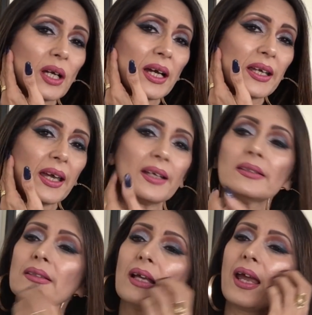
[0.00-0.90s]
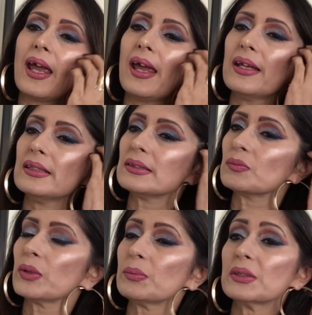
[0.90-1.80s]
again and
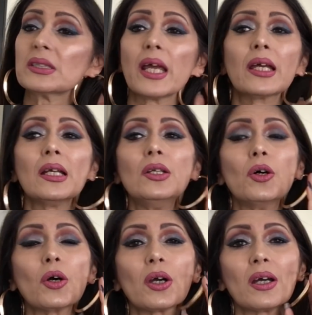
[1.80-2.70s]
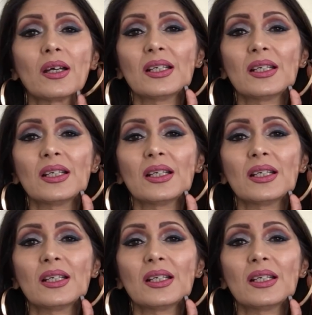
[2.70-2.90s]
we will take a look